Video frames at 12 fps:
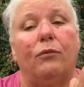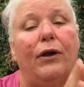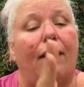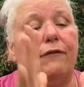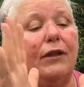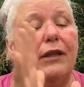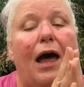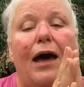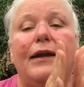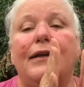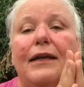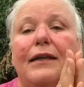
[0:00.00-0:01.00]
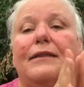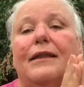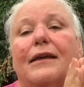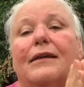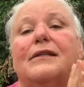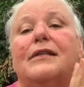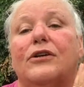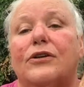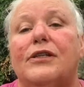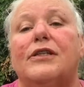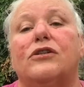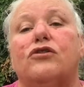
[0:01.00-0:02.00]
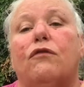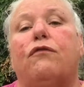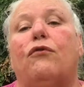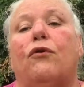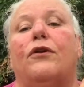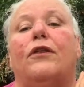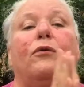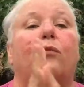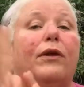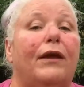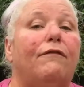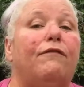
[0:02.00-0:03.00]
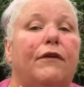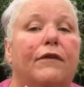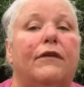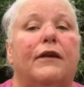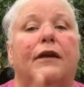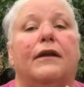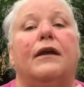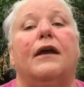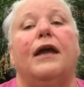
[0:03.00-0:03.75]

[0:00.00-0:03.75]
We have a lot of neat things here in Central Florida that we have visited,